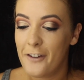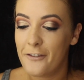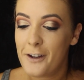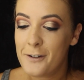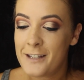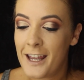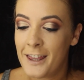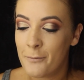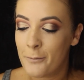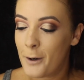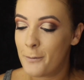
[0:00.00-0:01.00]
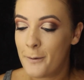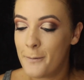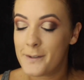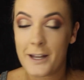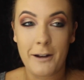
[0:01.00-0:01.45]
few teething
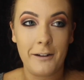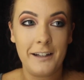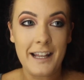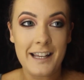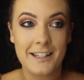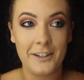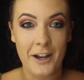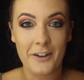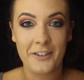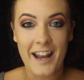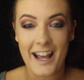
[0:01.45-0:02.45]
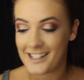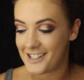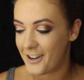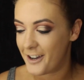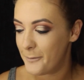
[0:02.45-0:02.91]
problems, and at least I'll know for
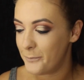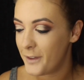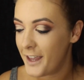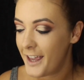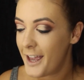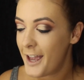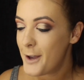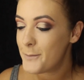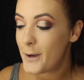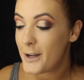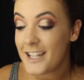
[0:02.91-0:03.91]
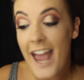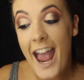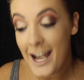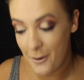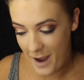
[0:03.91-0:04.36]
next time. But
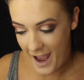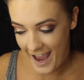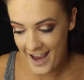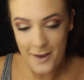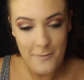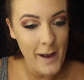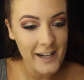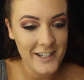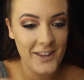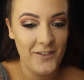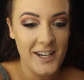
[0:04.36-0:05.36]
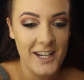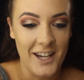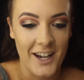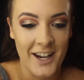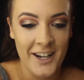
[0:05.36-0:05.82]
anyway, back to the
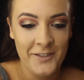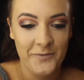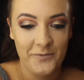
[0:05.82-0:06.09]
video.